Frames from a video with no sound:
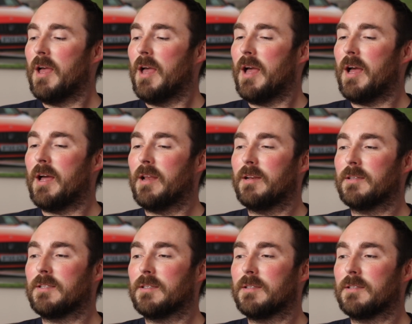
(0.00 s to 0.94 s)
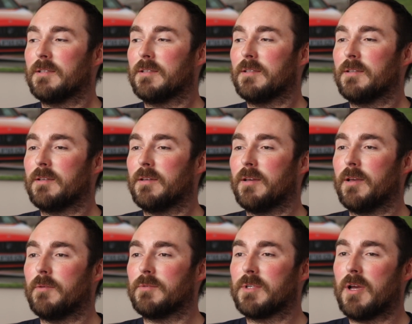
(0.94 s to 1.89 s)
And
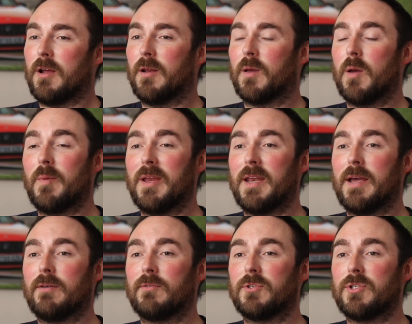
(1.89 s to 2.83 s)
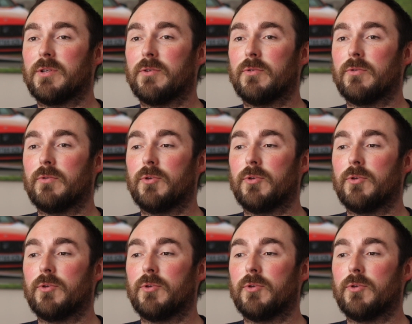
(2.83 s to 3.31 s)
it was kind of coming down to,